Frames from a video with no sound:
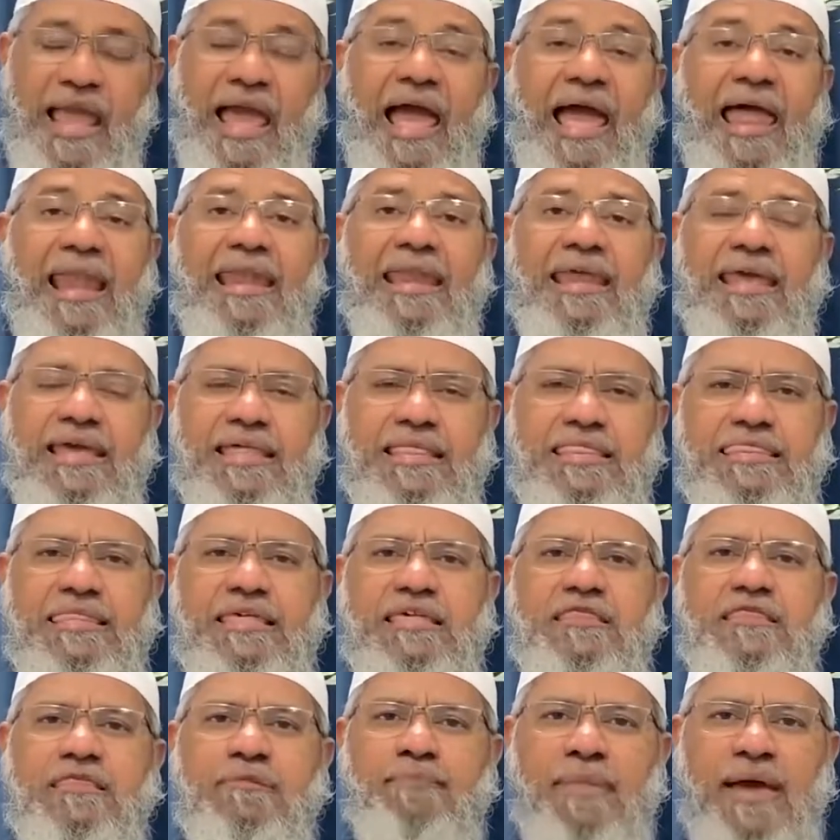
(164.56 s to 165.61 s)
And in
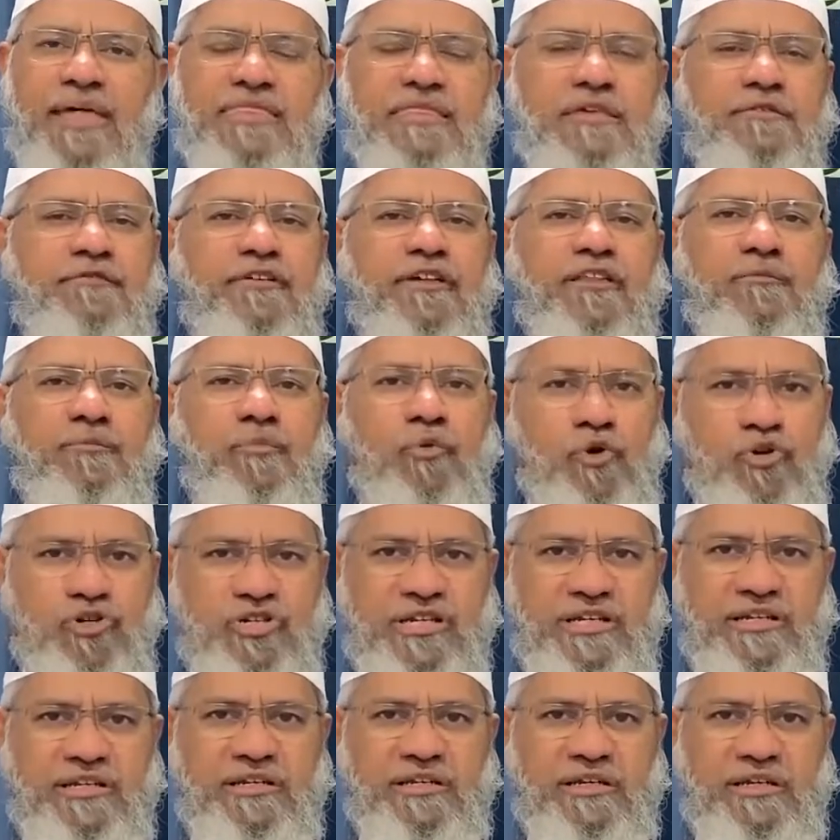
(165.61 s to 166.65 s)
this massive
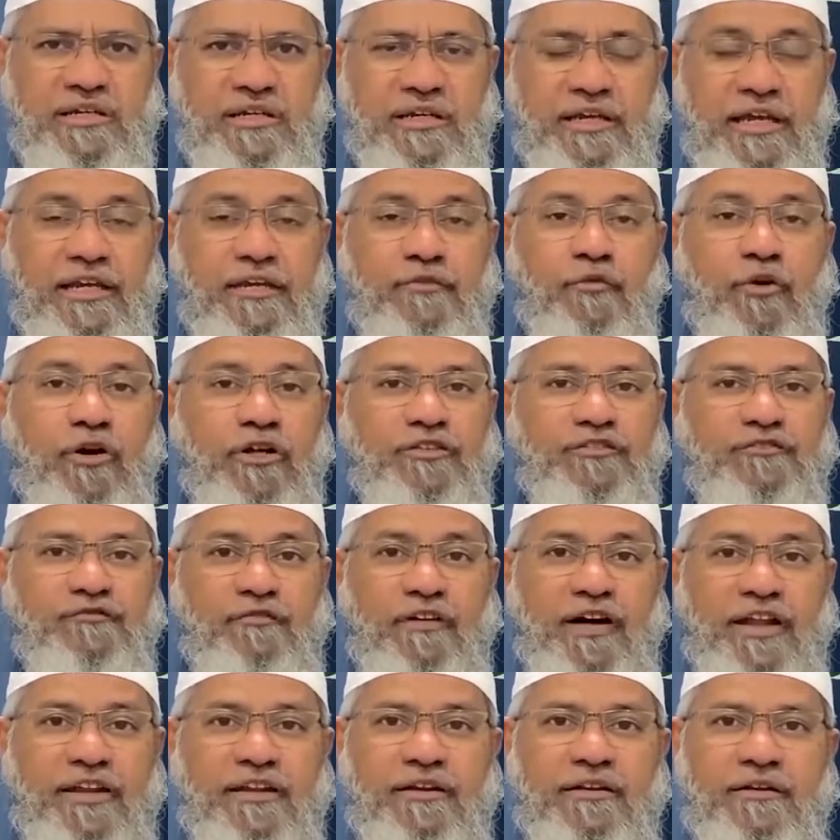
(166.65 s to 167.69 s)
explosion, it was
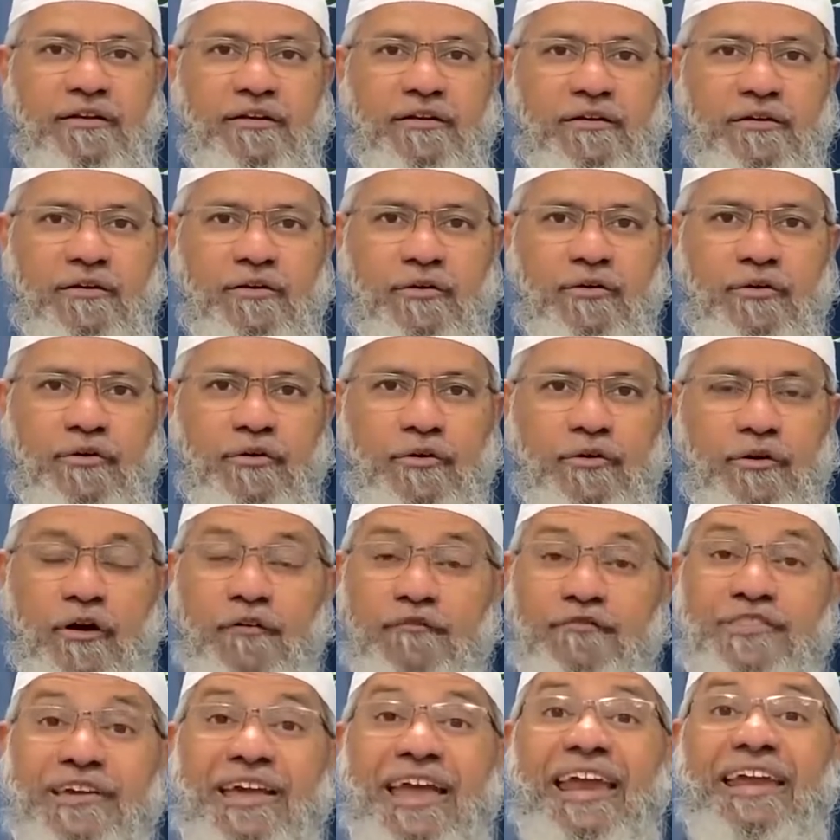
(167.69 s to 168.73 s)
one
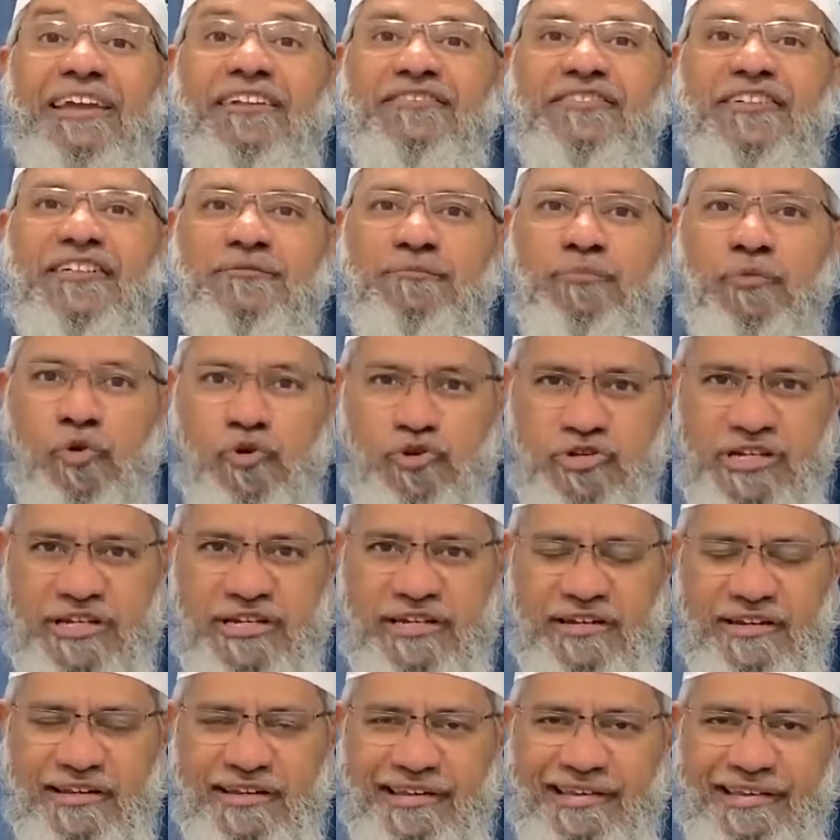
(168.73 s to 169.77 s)
of the greatest
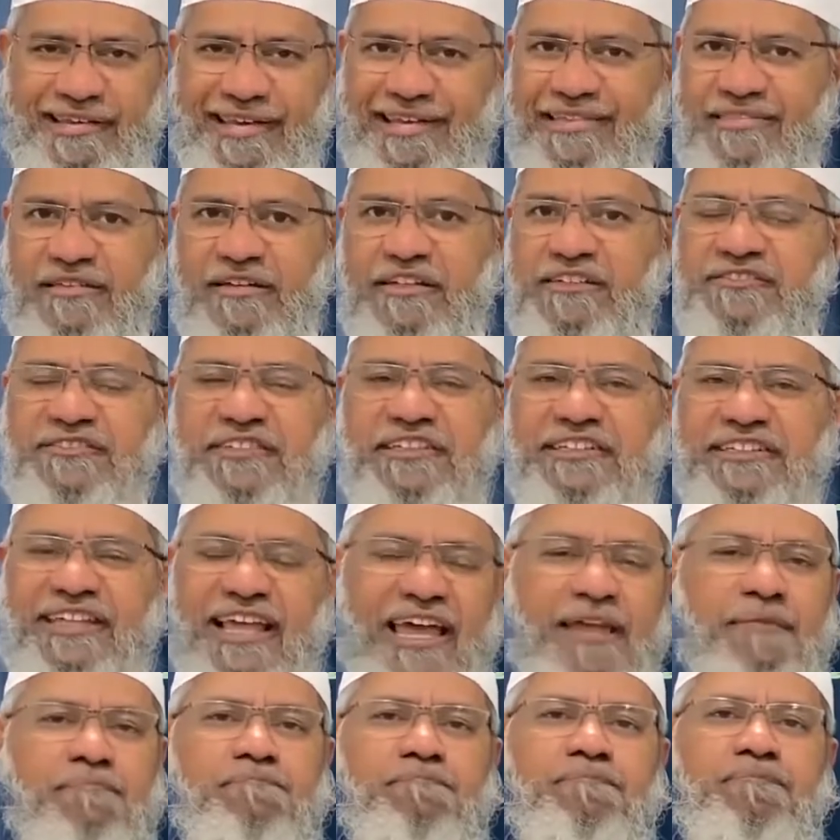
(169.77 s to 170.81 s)
explosions in the recent
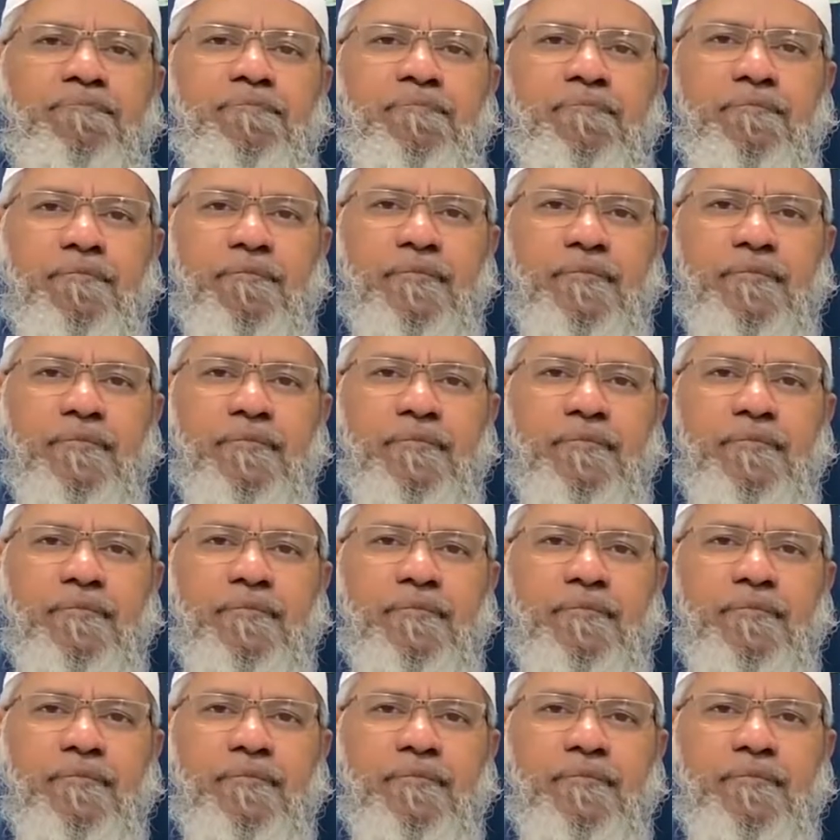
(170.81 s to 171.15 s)
time,